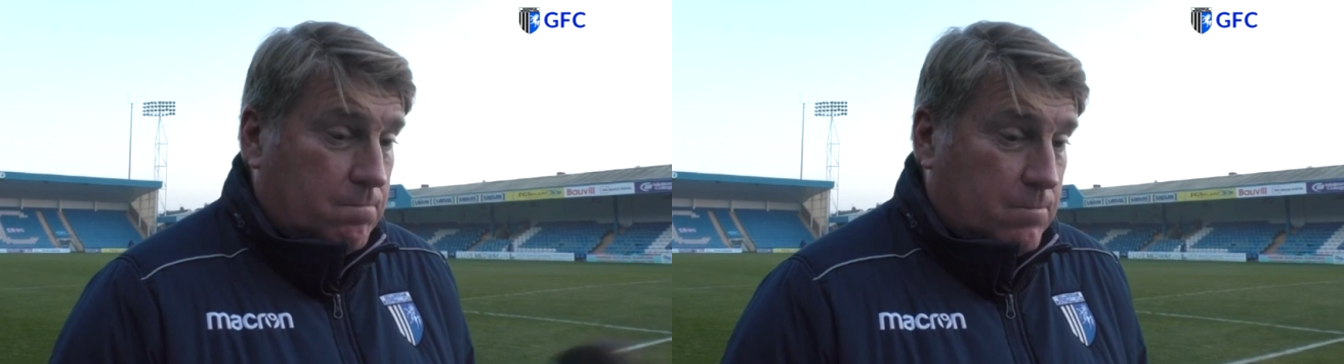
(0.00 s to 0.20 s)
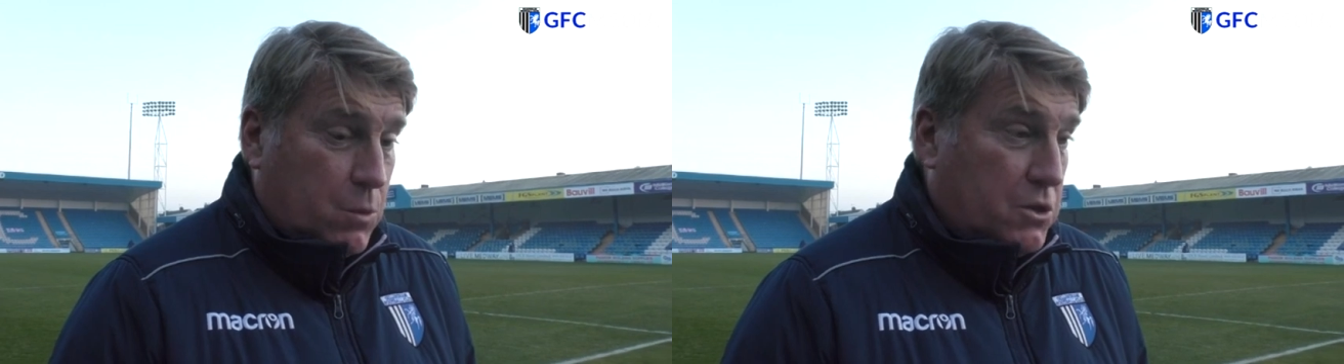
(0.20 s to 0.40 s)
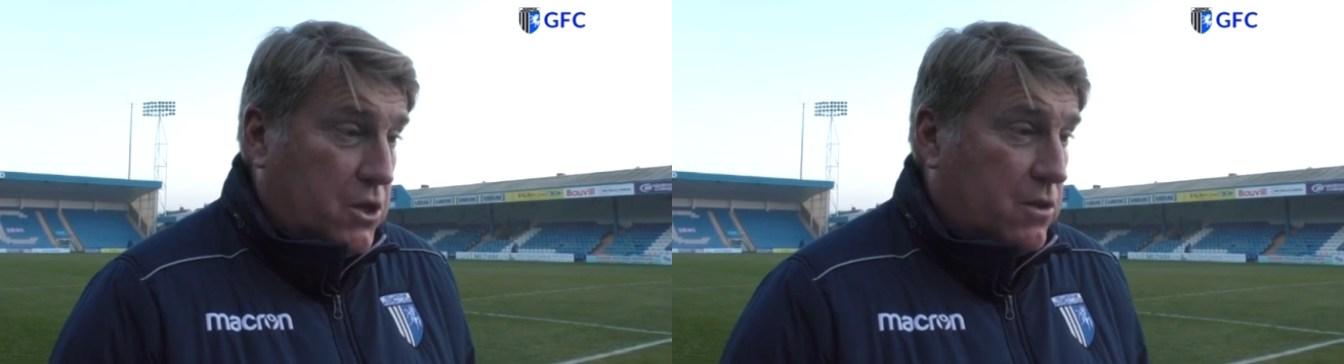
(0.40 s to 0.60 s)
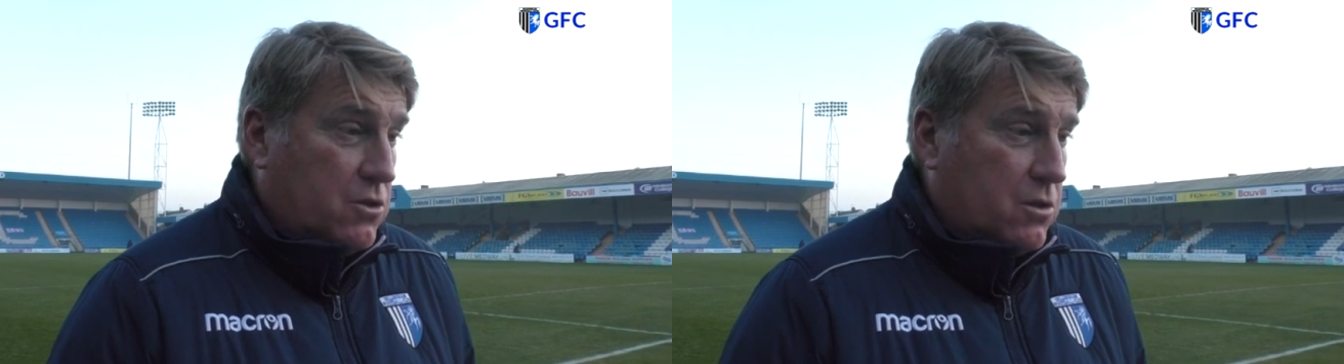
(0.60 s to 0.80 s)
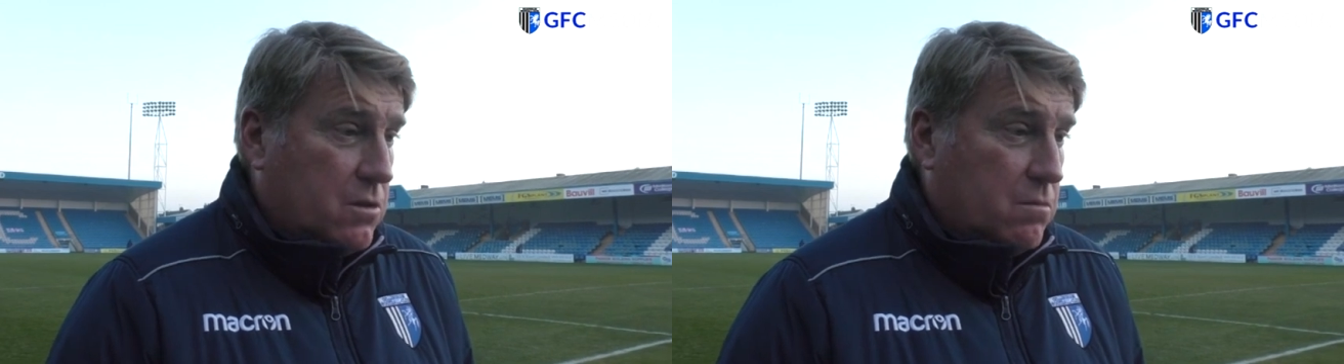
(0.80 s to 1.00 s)
There'll be
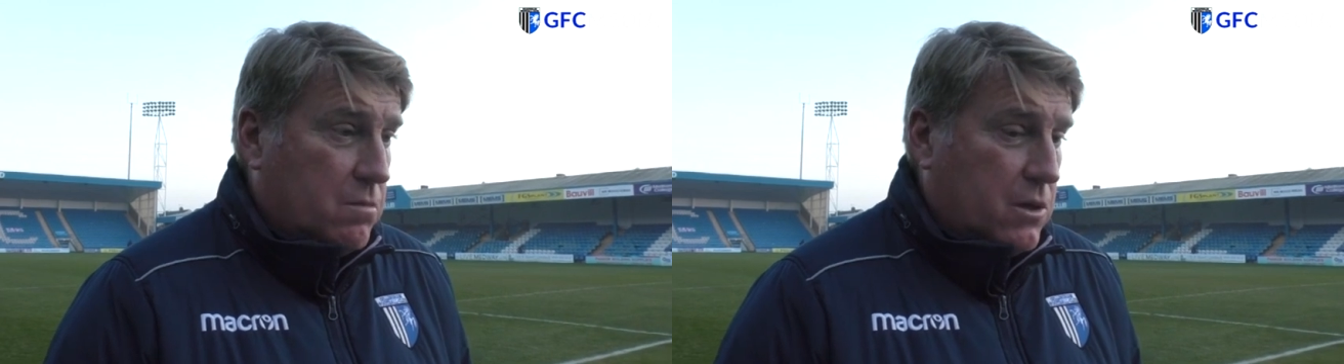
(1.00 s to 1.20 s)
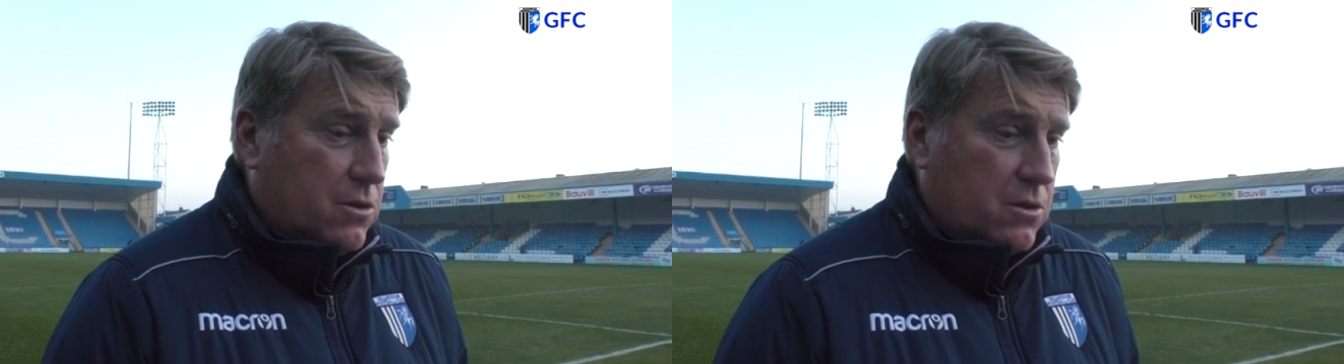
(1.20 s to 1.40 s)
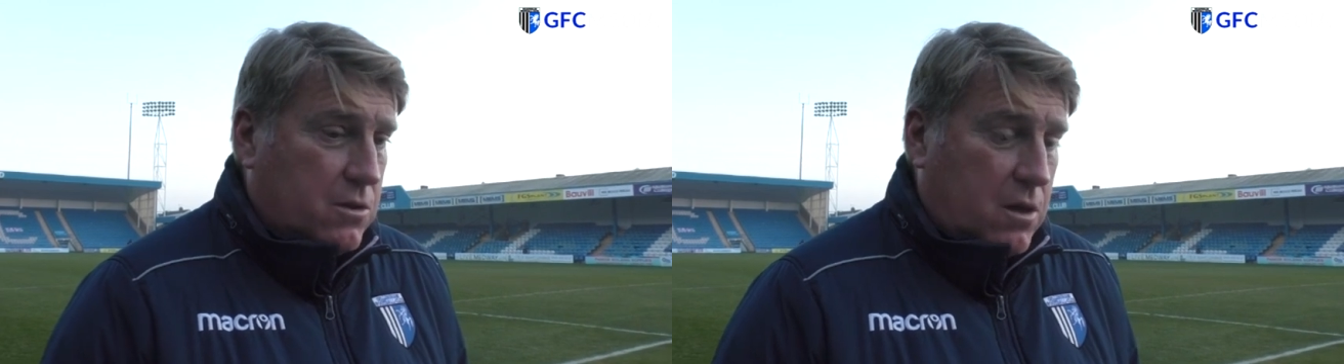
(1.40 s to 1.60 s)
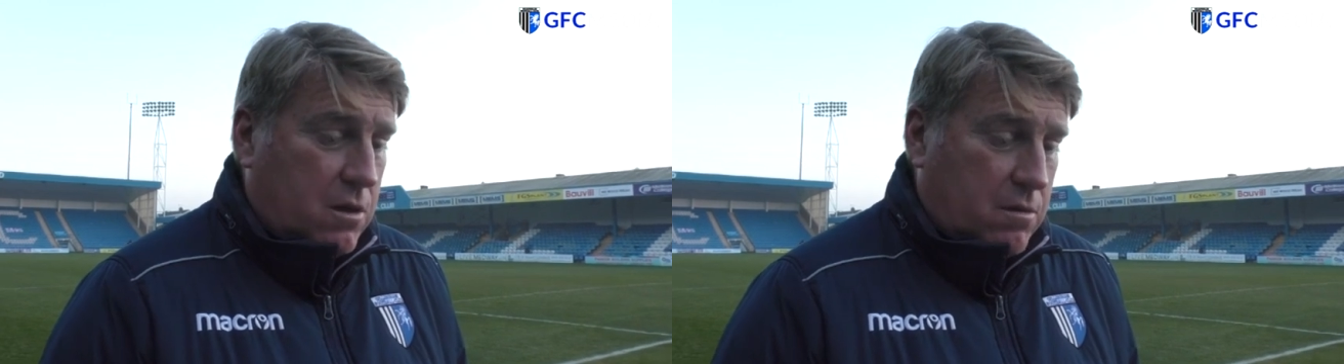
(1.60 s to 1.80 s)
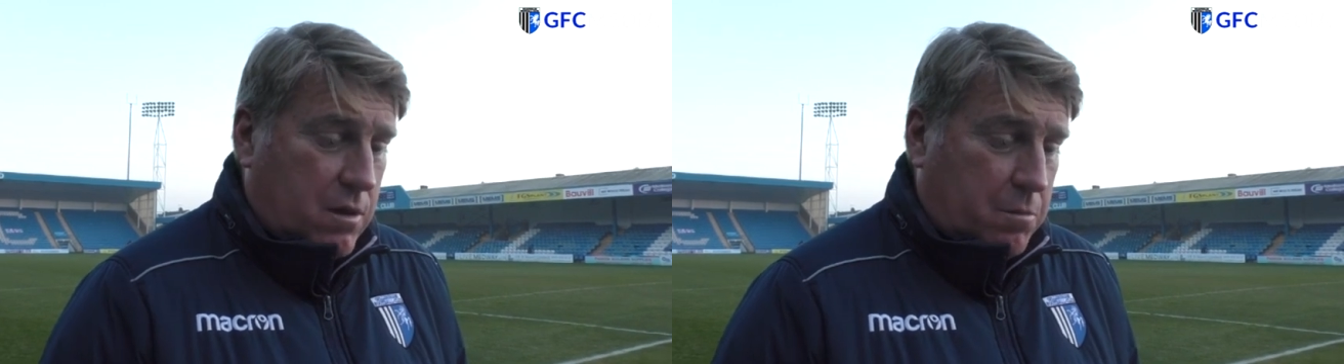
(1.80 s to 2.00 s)
changes because uh,
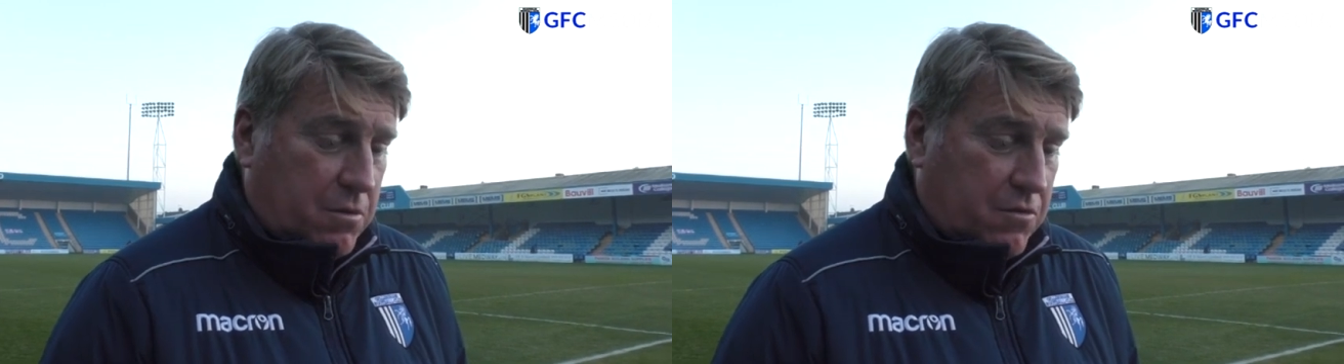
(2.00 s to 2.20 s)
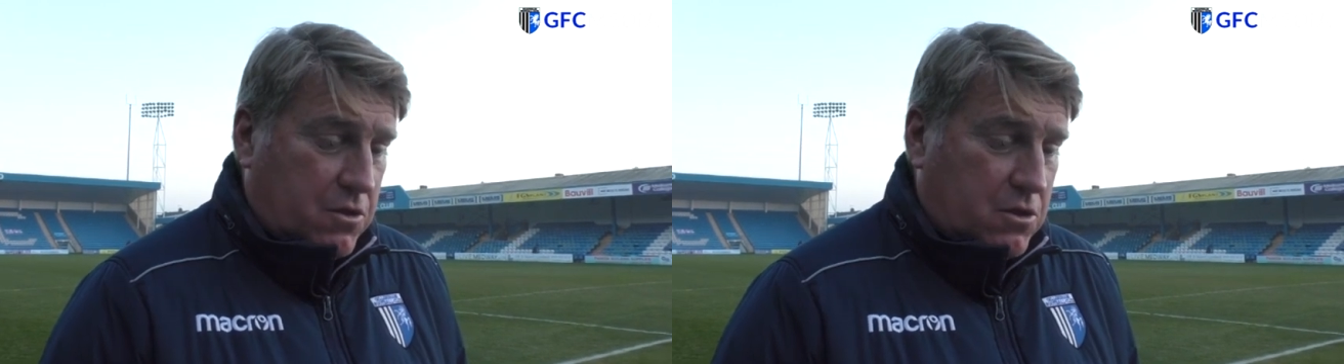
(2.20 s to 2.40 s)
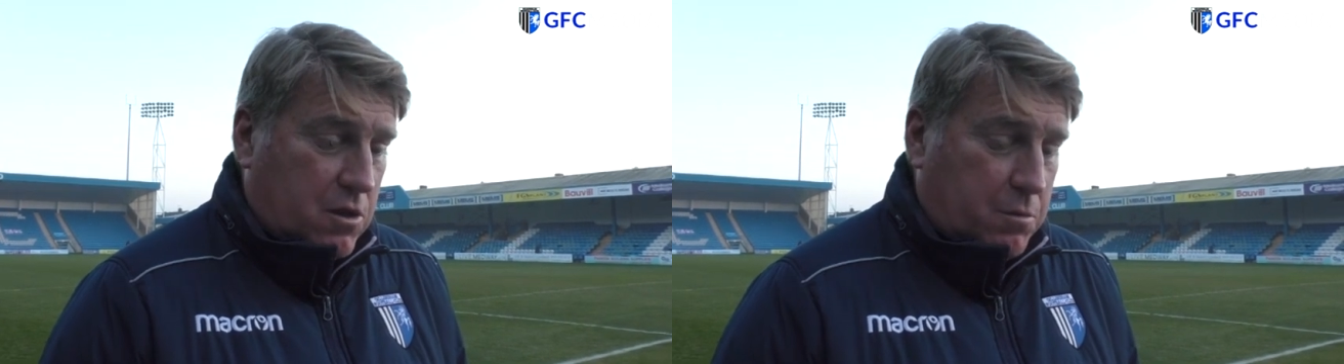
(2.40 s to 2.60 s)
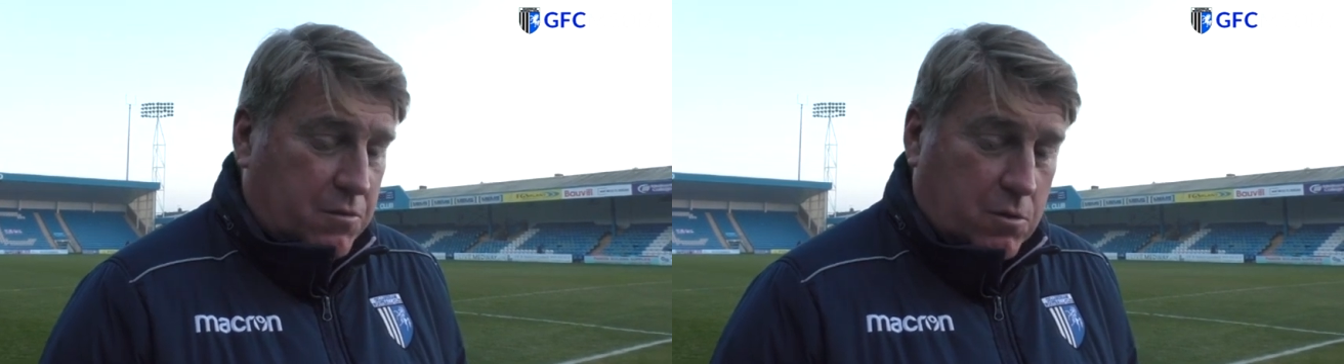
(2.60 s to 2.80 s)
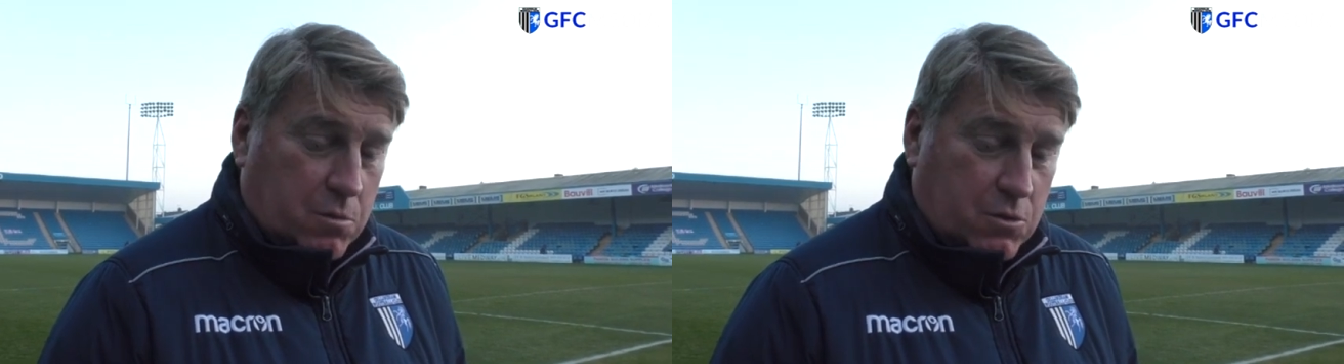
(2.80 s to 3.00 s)
that first half
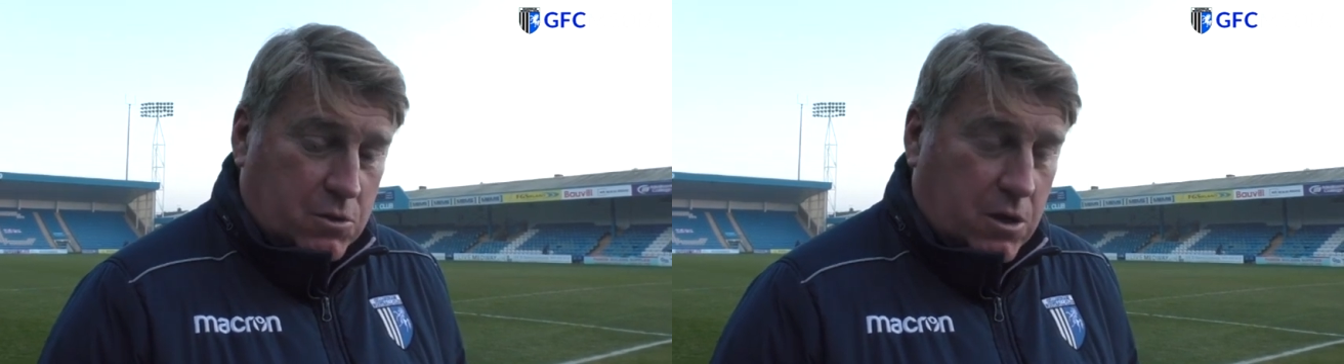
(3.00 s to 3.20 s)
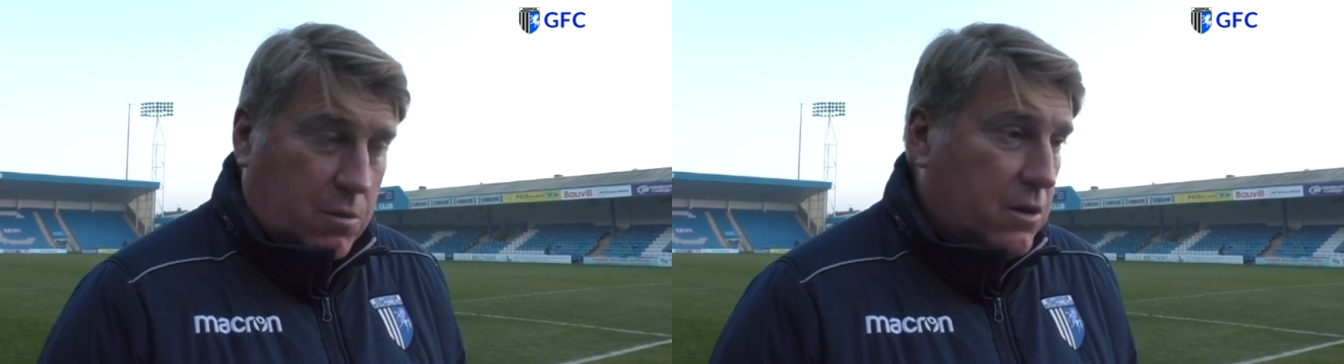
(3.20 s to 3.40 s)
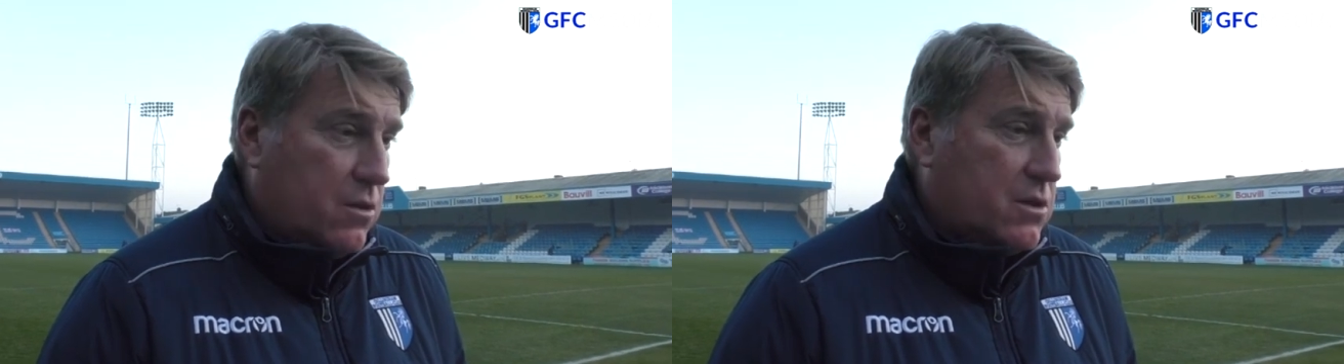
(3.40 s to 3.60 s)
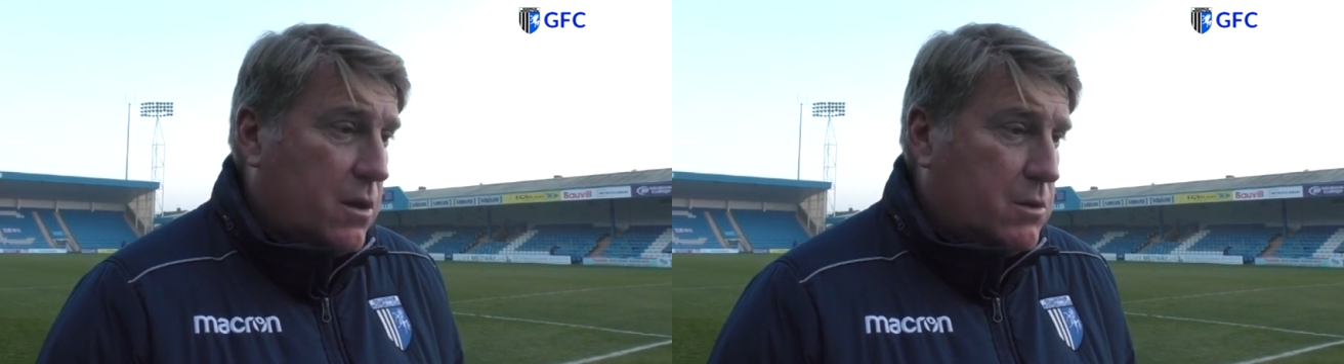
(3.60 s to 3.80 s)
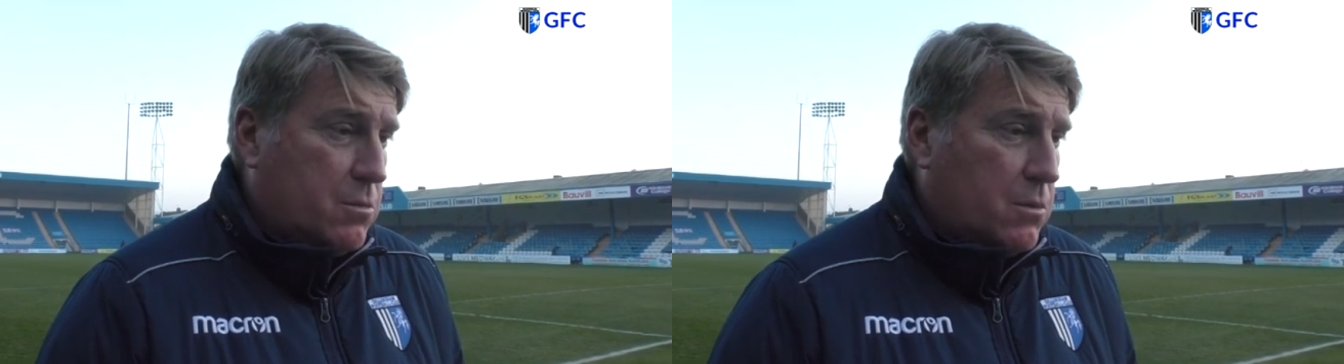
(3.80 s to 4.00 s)
performance was totally
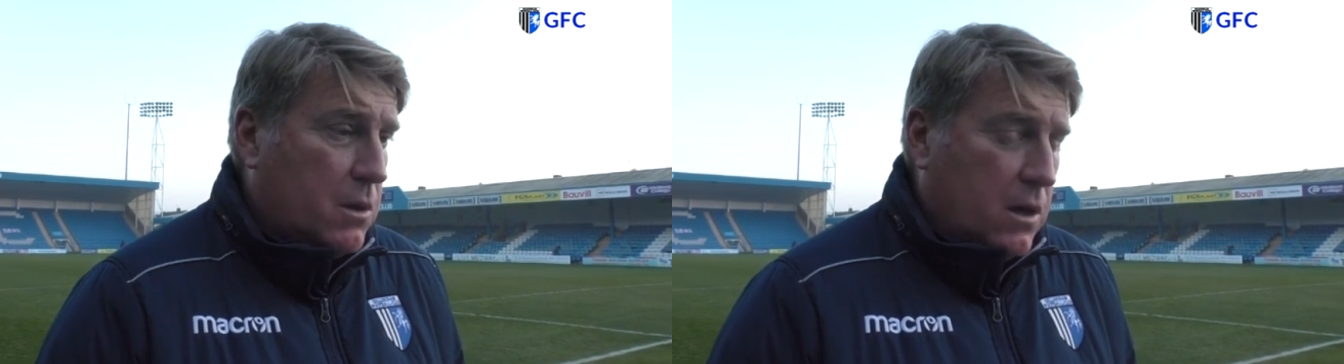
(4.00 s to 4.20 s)
unacceptable,